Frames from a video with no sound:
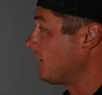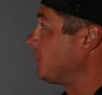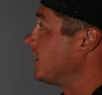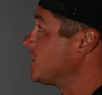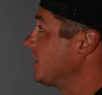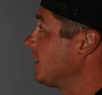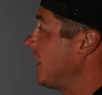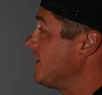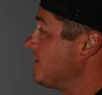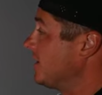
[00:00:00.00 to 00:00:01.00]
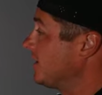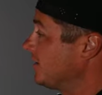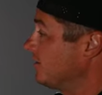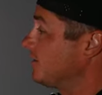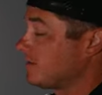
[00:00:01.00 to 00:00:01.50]
a budget, I think
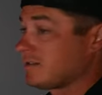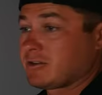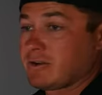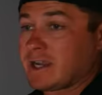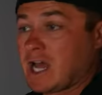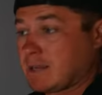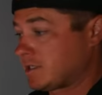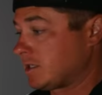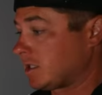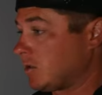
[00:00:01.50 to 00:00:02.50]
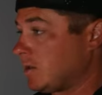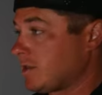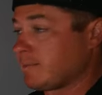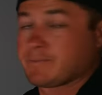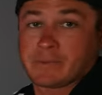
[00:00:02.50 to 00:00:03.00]
this is a great option to go
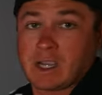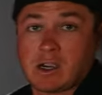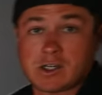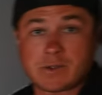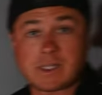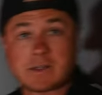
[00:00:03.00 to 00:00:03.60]
with. All right, should we get